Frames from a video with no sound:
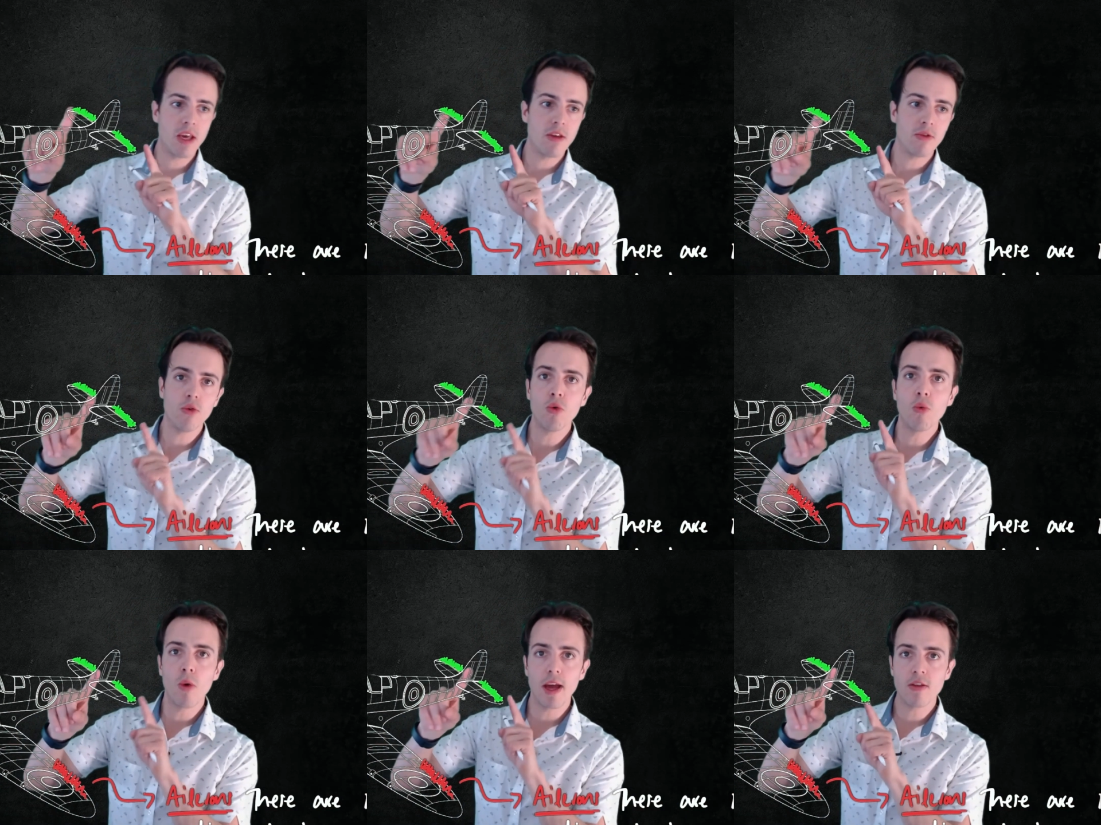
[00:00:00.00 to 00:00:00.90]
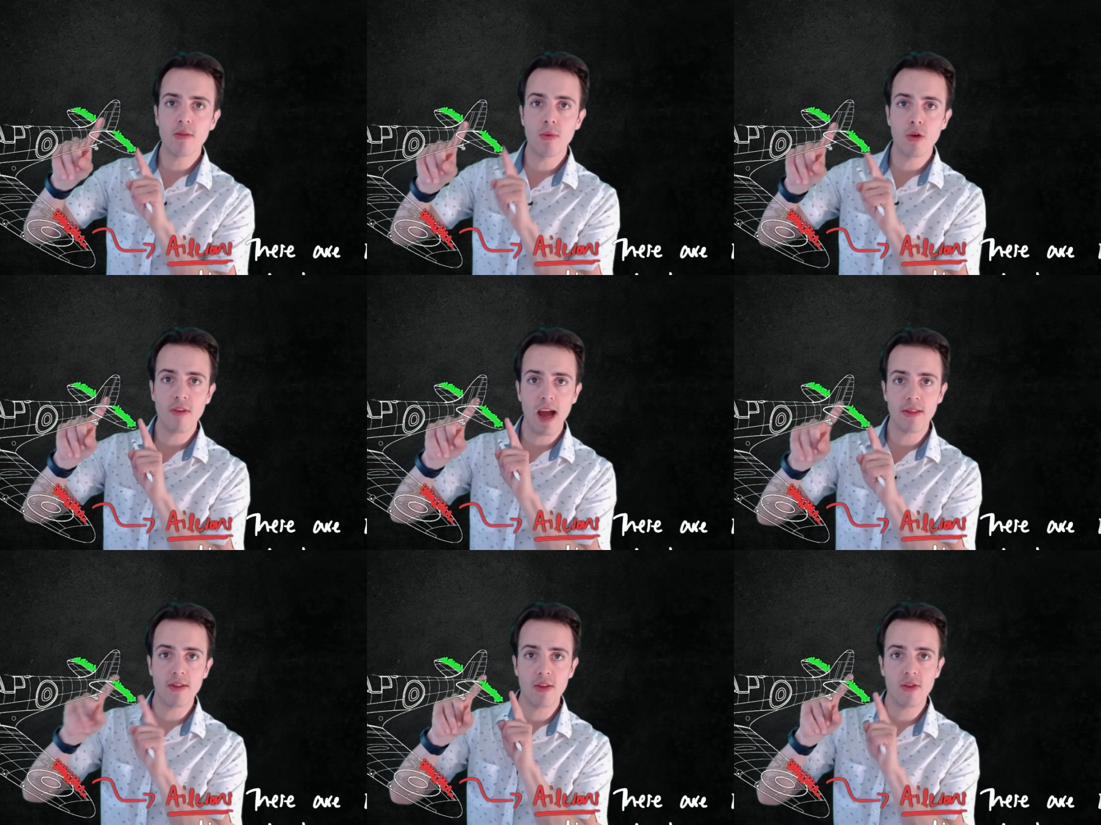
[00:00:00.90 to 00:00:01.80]
These always move at
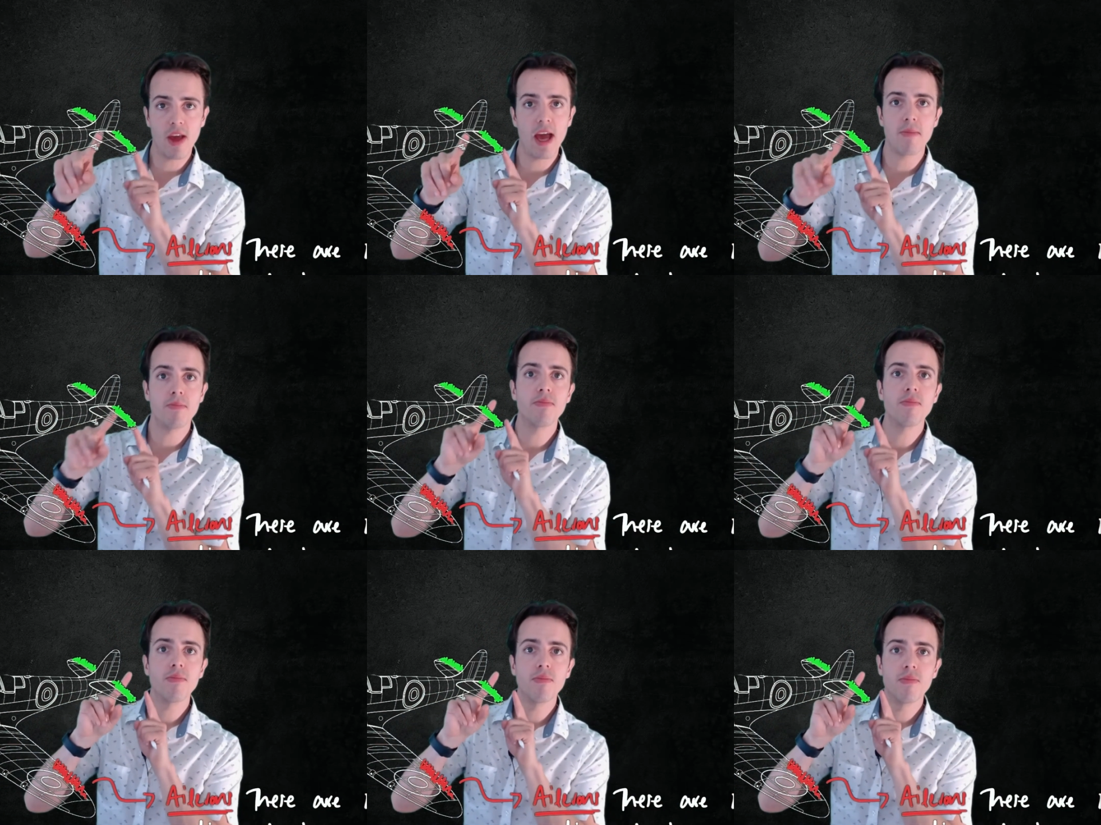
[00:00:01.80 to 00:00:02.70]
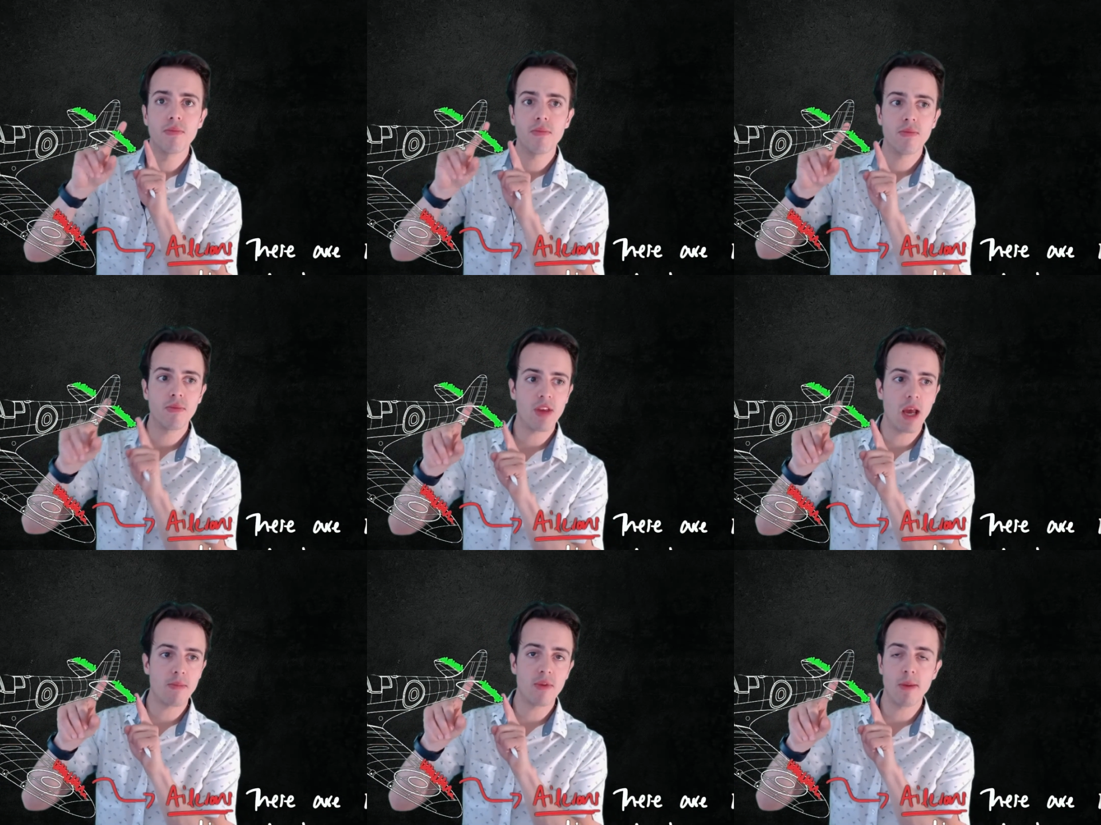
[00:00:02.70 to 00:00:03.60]
the same
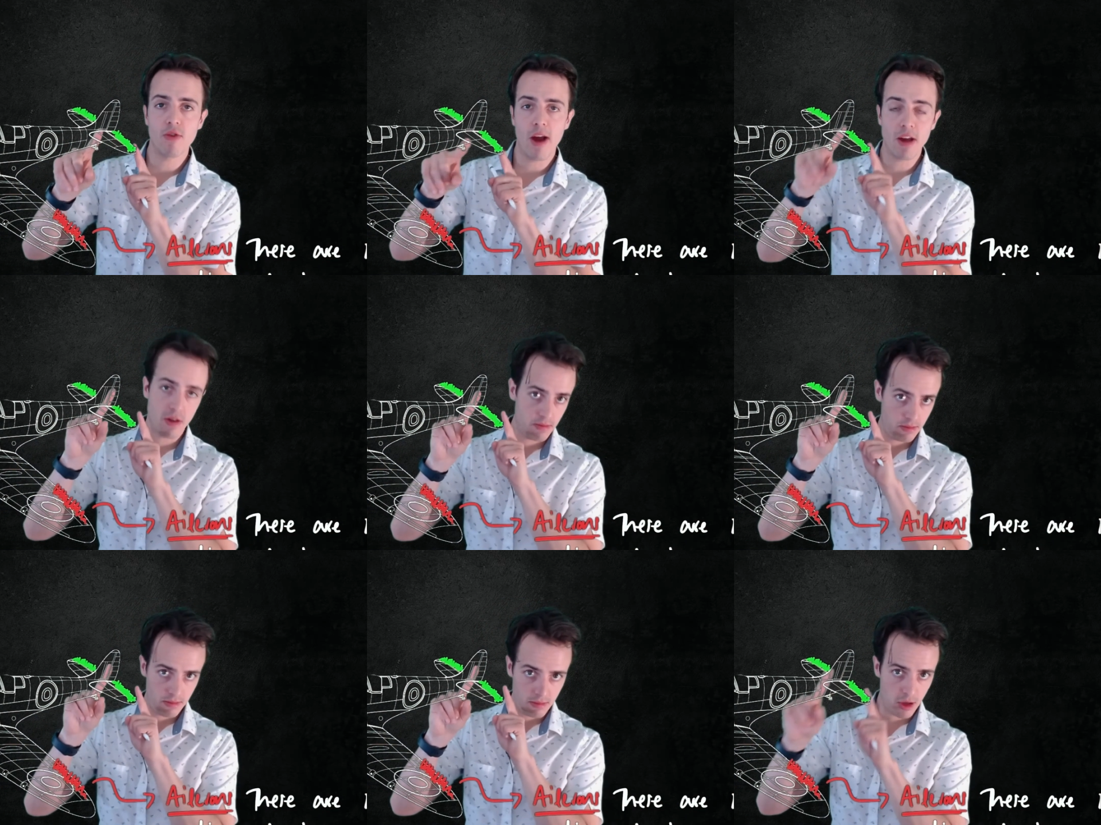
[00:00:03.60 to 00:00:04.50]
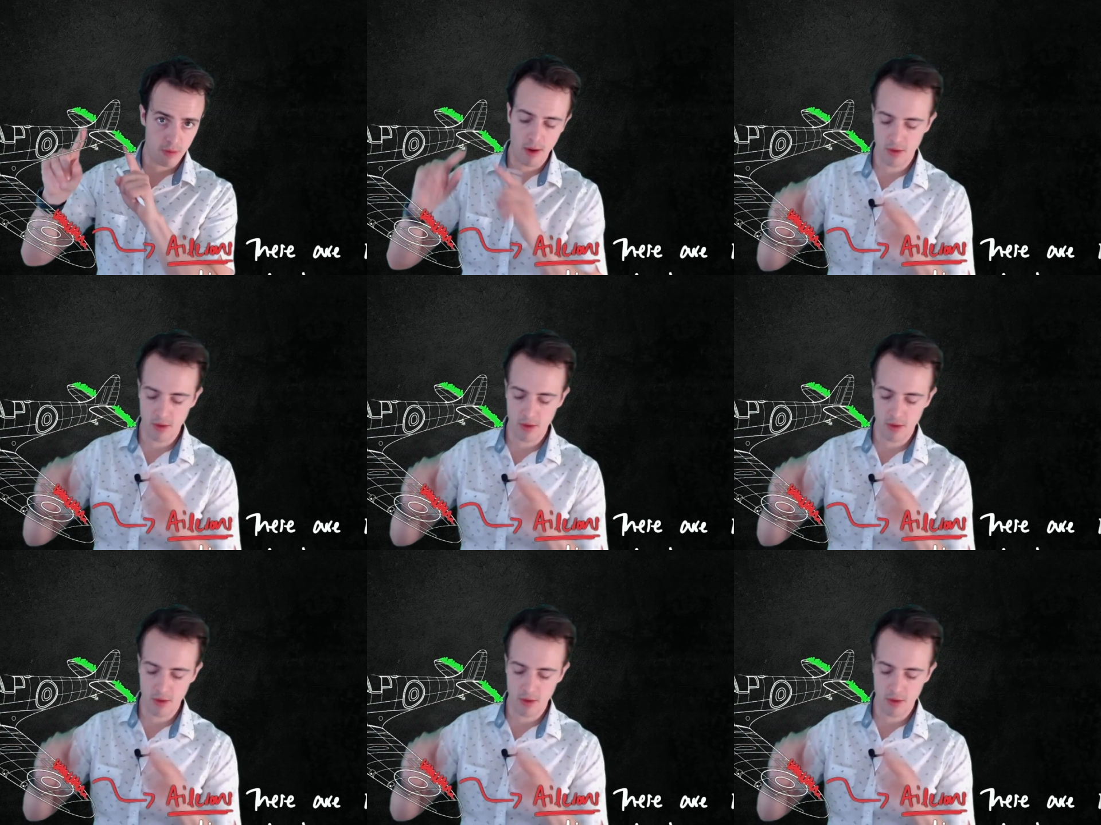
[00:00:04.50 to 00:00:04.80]
direction on both